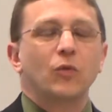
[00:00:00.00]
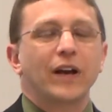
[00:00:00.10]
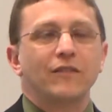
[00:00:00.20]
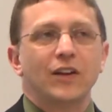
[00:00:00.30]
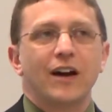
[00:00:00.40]
We
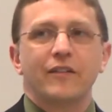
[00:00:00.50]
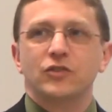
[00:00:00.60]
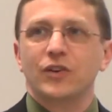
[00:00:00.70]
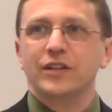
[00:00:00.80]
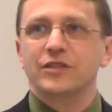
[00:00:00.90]
have a lot of
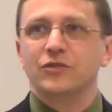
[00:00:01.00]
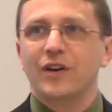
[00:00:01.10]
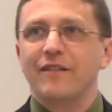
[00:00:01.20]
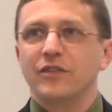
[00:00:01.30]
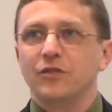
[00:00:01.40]
trucks
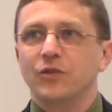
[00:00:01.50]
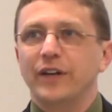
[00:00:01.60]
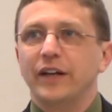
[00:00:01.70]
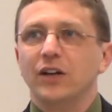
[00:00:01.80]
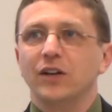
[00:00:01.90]
driving through
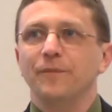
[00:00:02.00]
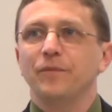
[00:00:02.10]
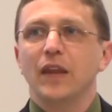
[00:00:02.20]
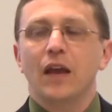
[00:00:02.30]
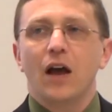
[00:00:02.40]
here,
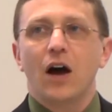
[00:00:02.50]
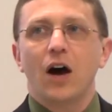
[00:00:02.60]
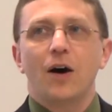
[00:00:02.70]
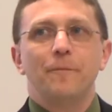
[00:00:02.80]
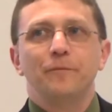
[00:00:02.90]

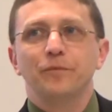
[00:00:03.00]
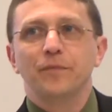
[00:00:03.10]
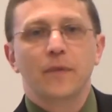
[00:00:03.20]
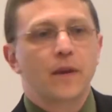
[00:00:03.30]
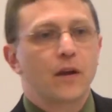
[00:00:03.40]
um,
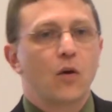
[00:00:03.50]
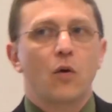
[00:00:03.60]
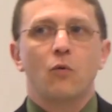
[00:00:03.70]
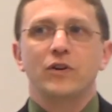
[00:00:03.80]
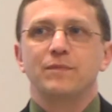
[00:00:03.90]

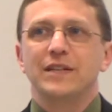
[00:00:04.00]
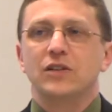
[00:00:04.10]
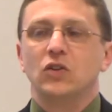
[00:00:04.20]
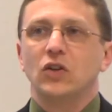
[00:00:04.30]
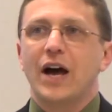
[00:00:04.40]
which means
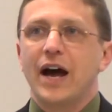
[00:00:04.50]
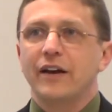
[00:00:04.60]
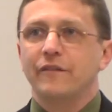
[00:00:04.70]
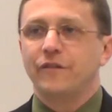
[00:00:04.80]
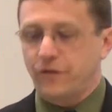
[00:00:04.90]
a
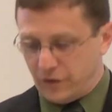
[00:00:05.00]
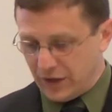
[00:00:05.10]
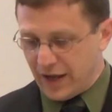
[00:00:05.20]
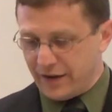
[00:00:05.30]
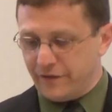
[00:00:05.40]
lot of, a
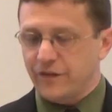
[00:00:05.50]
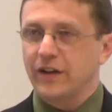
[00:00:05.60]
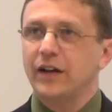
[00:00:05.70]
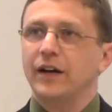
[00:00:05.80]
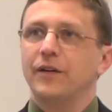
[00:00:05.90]
lot of
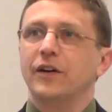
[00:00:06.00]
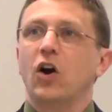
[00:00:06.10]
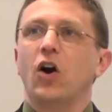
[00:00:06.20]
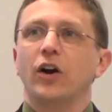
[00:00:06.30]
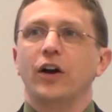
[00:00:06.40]
uh,
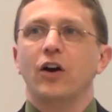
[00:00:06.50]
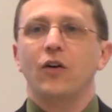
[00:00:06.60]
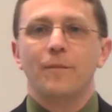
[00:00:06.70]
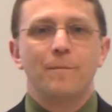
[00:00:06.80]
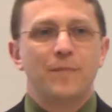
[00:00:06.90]

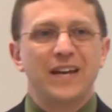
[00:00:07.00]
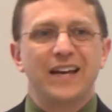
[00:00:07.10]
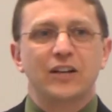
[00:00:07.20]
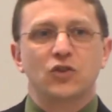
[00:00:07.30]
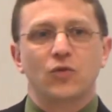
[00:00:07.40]
cargo and
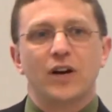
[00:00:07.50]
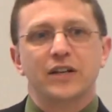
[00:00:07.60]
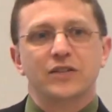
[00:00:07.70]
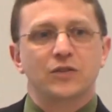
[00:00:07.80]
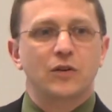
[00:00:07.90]
big
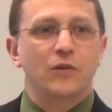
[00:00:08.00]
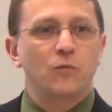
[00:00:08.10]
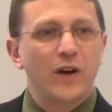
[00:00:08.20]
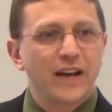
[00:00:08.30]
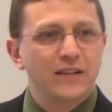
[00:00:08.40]
trucks
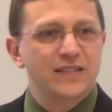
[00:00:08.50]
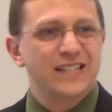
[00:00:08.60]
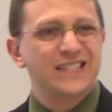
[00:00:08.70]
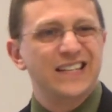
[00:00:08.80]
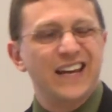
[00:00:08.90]
weighing
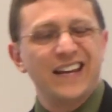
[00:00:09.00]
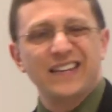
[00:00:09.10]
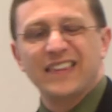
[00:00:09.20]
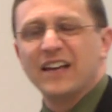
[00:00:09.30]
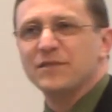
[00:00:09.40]
60,
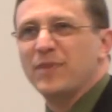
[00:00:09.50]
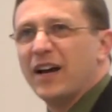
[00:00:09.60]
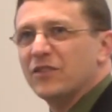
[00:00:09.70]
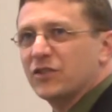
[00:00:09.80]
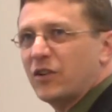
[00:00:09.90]
80,000
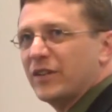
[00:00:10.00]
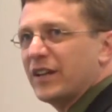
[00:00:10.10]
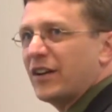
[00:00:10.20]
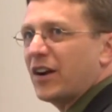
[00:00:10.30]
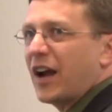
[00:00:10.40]
pounds going
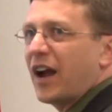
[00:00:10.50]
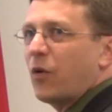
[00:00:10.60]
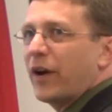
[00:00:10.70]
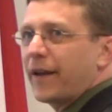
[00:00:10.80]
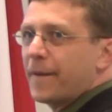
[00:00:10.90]
down our
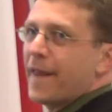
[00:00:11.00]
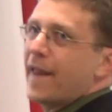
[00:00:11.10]
highway.